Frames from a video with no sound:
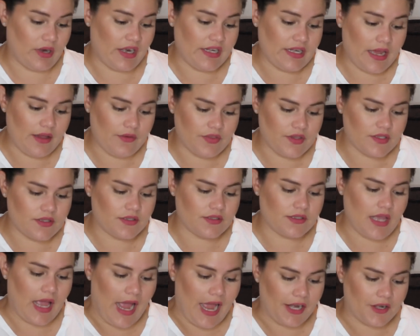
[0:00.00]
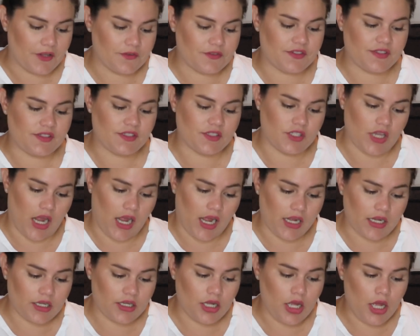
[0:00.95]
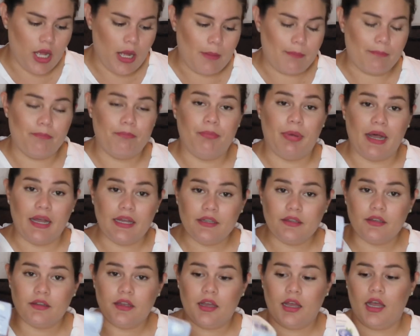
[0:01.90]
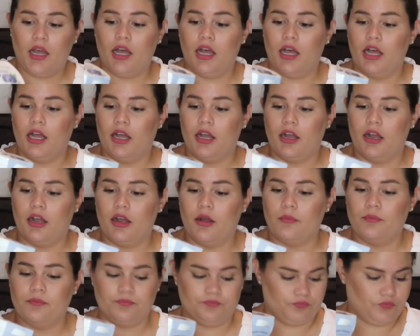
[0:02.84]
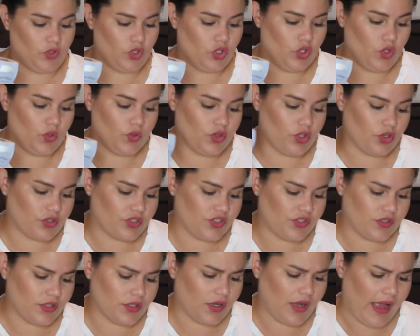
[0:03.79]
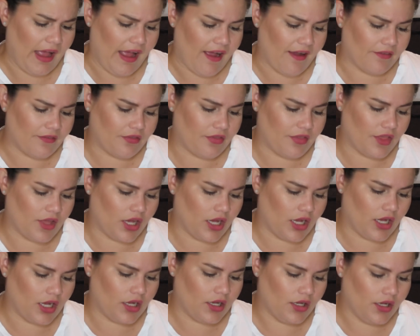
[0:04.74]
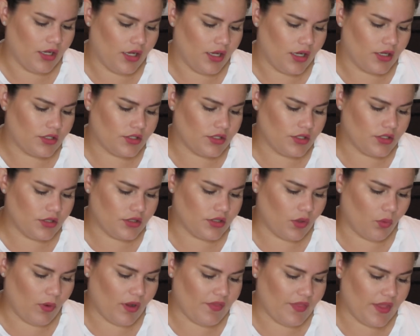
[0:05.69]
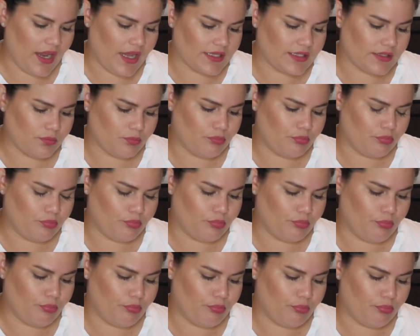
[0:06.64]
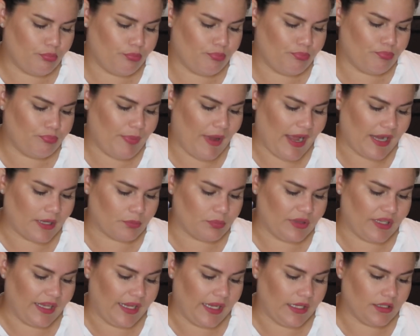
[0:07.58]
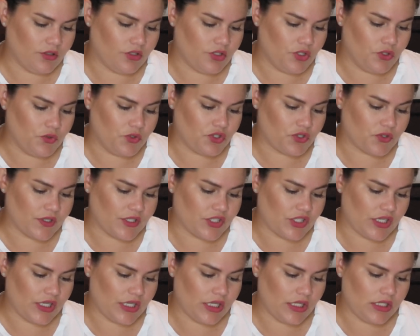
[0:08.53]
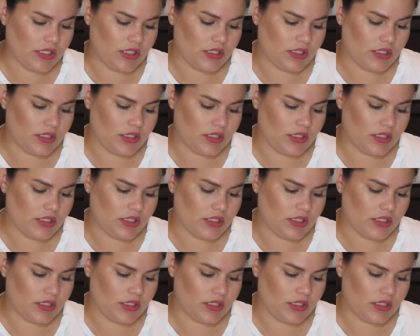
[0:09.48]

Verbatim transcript: Right now this is out of stock, but um, you there still have the, the one that has packed plain nutrition.